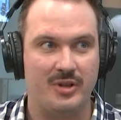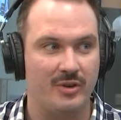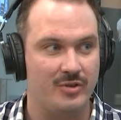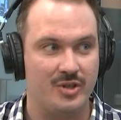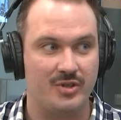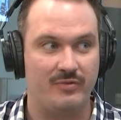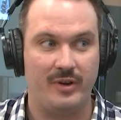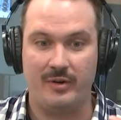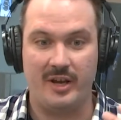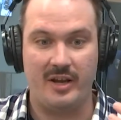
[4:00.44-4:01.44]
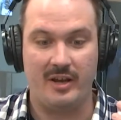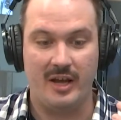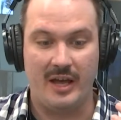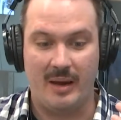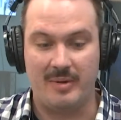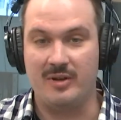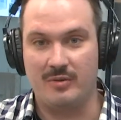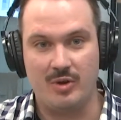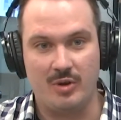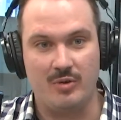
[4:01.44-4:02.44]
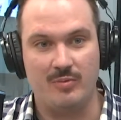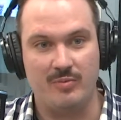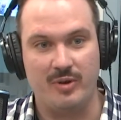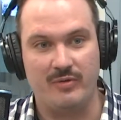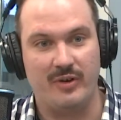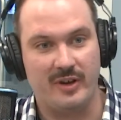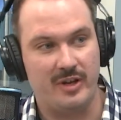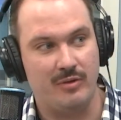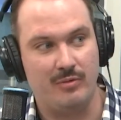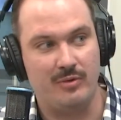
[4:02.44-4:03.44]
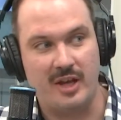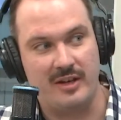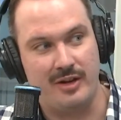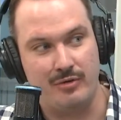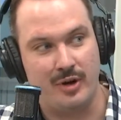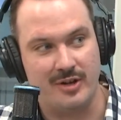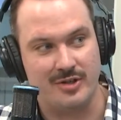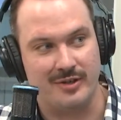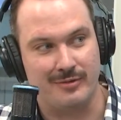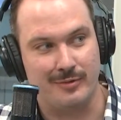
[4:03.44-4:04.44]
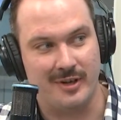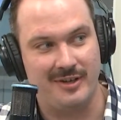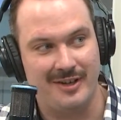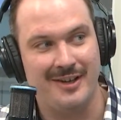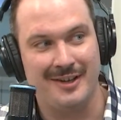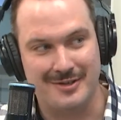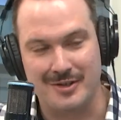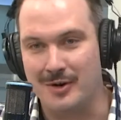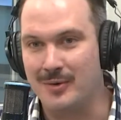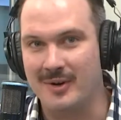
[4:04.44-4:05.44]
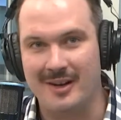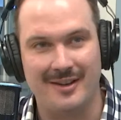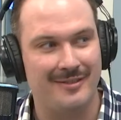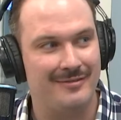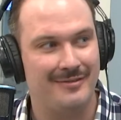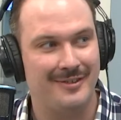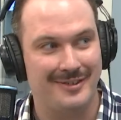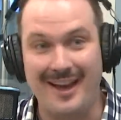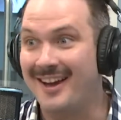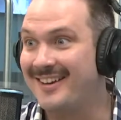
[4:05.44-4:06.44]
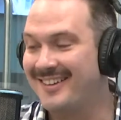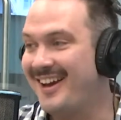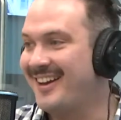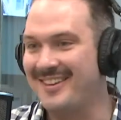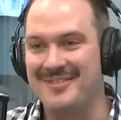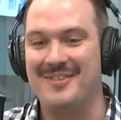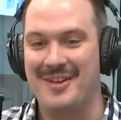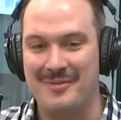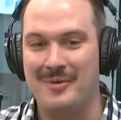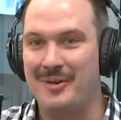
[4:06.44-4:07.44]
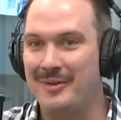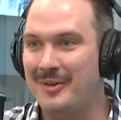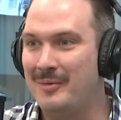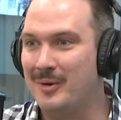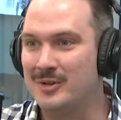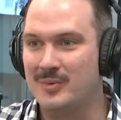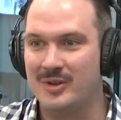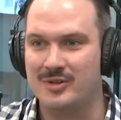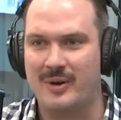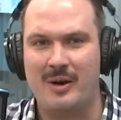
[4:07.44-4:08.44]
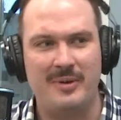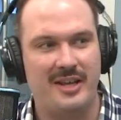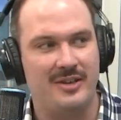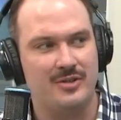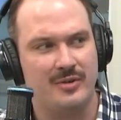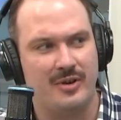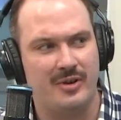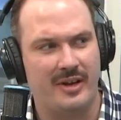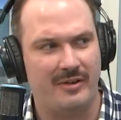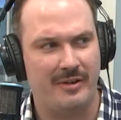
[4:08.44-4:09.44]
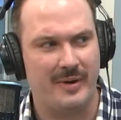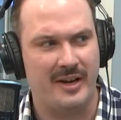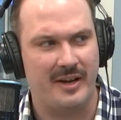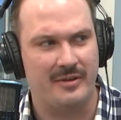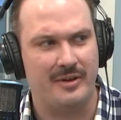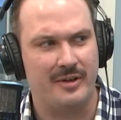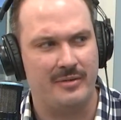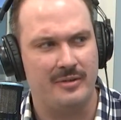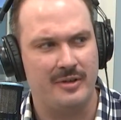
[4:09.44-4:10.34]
that are just very I mean, you you feel like you get an introduction, right? Mm-hmm. So mm-hmm. uh, yeah, yeah, it, it really really works well. So how many kids are in the Heart Gallery right now? Do you know?